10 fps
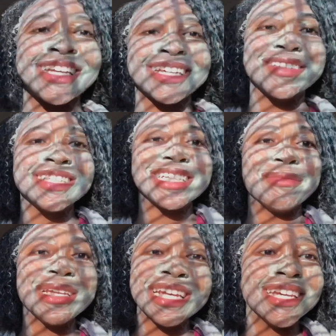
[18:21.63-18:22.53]
Bitch, let me
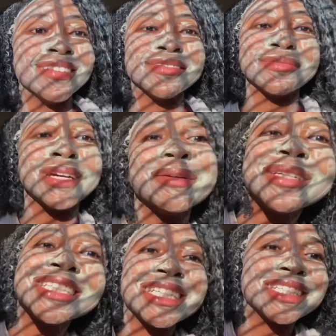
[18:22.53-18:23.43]
live. Mind your
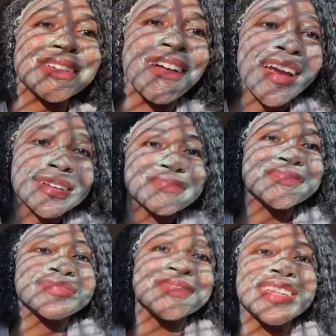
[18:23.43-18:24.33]
business, okay?
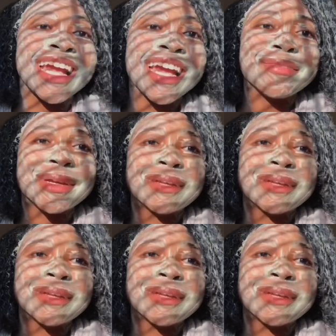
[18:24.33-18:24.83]
Mind your